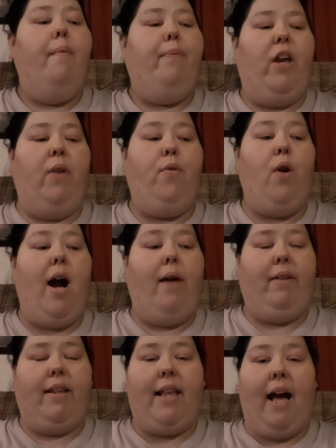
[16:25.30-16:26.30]
if you
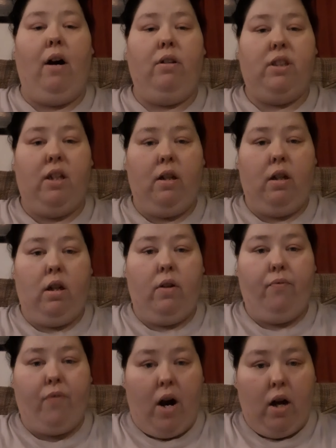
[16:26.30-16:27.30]
have 1,000
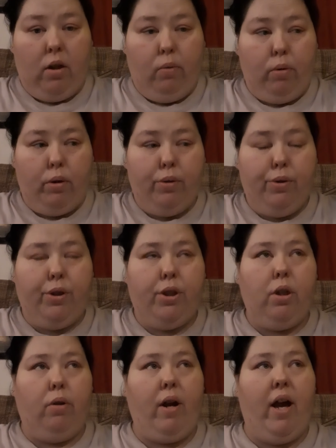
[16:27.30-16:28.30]

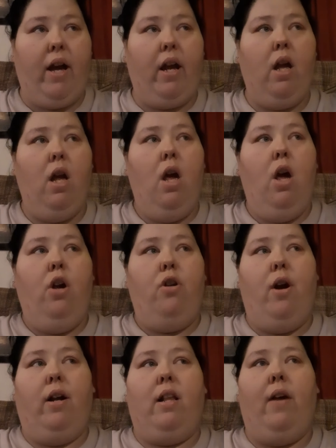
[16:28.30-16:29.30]
followers, okay?
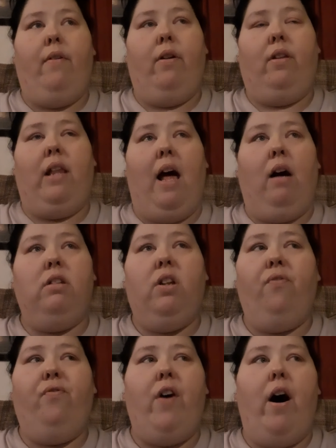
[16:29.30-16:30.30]
You have to have
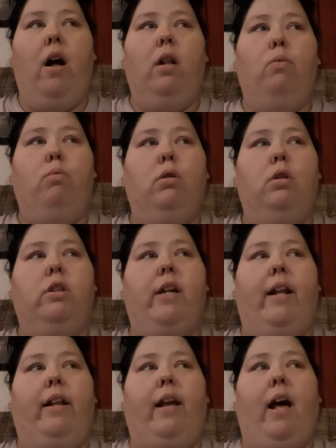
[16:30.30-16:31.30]
1,000 followers
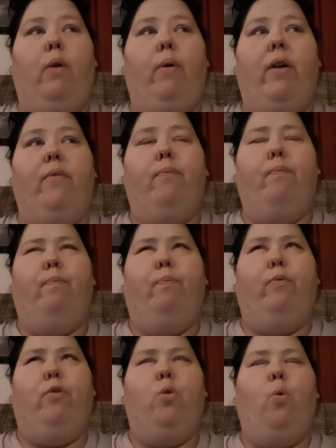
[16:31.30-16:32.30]
and gotta wait
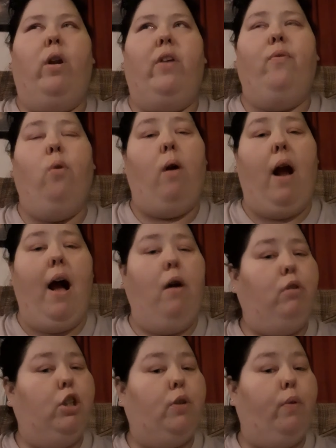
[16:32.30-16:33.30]
24
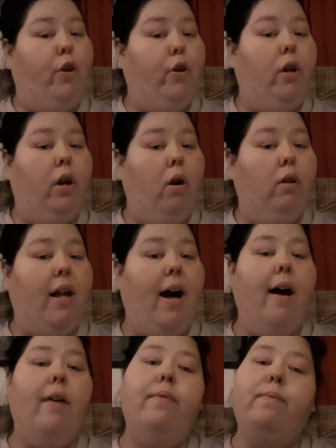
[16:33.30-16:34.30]
hours before you can go
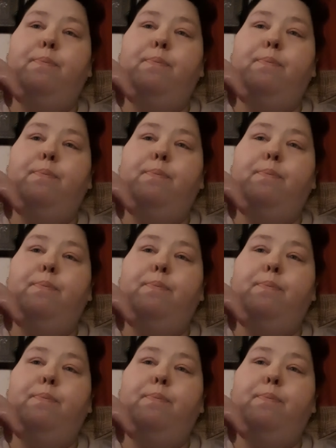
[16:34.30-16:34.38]
live.